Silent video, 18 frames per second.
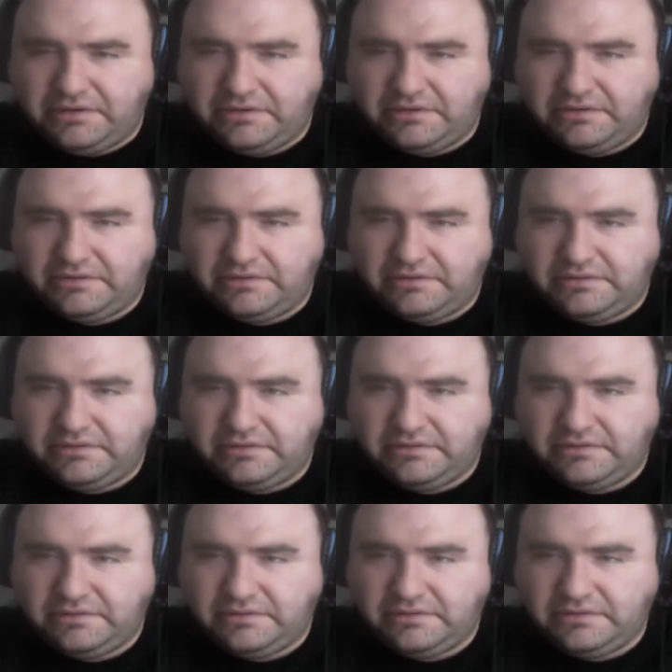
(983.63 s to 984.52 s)

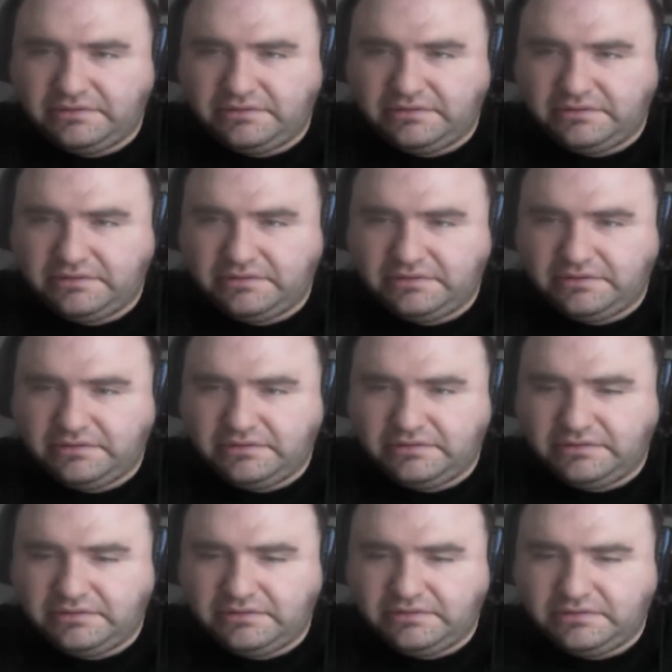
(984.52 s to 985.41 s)

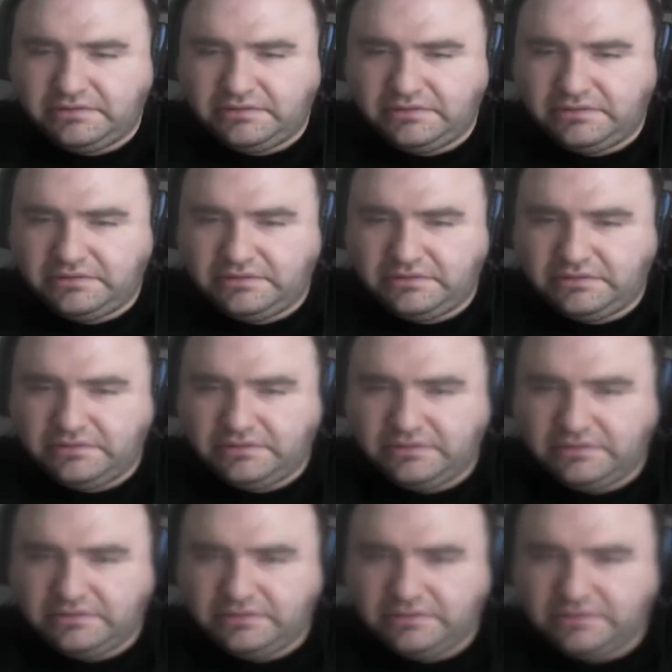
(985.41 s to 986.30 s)

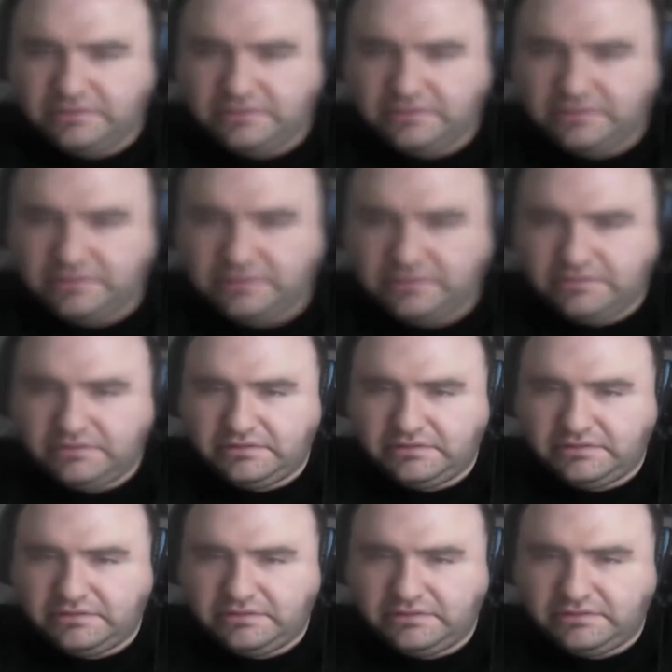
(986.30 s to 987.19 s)

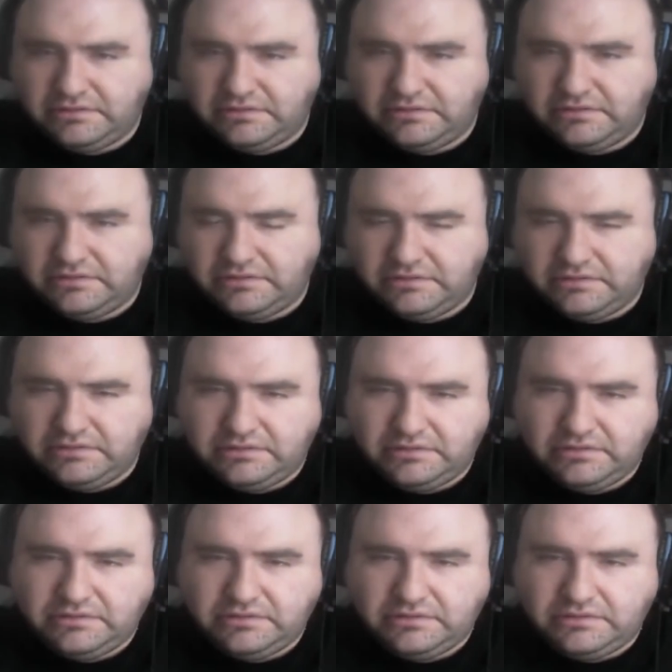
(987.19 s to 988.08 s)

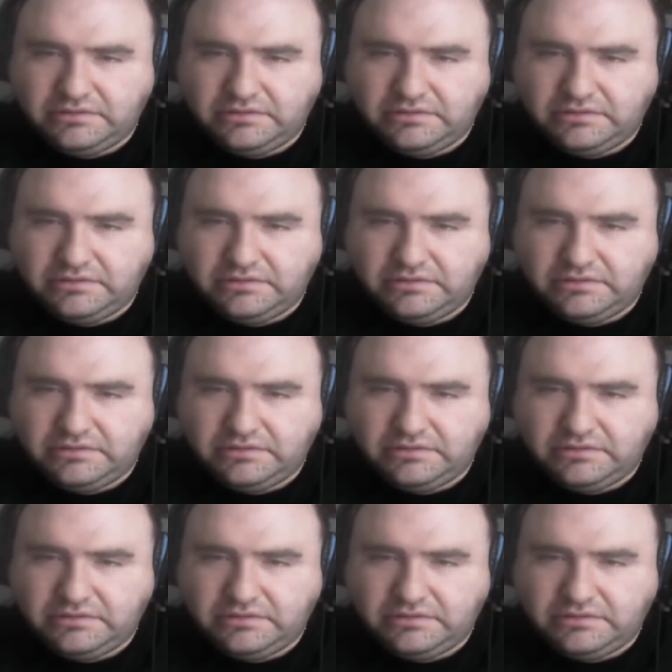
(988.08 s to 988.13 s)
[no speech]